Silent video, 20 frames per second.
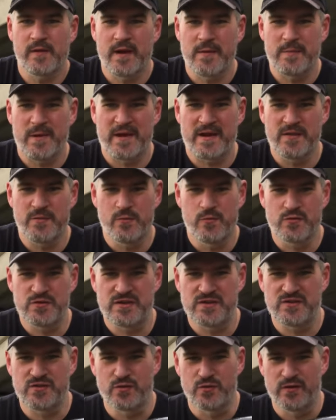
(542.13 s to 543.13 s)
get back in the
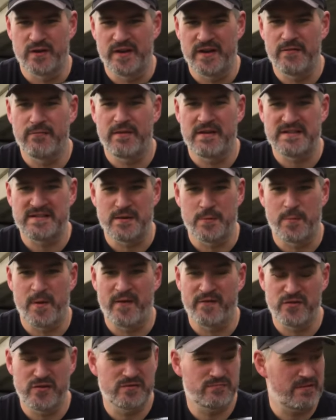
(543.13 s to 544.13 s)
water shortly, rest it up.
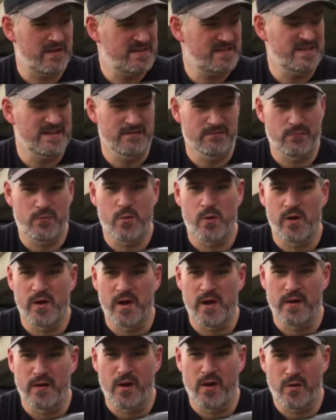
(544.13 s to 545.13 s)
I've just rested it
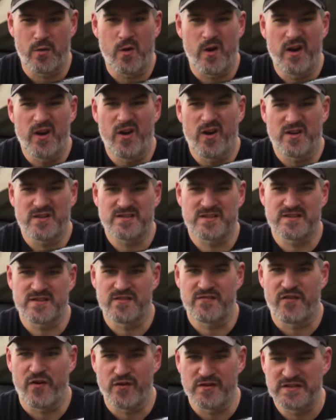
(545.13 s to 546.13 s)
quite a lot because
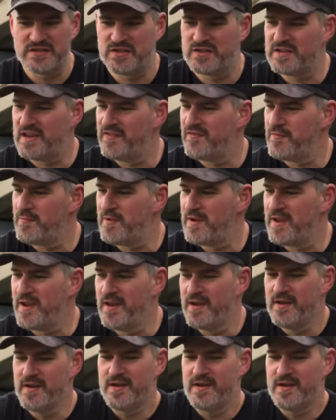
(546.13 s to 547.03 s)
the fight has just given me.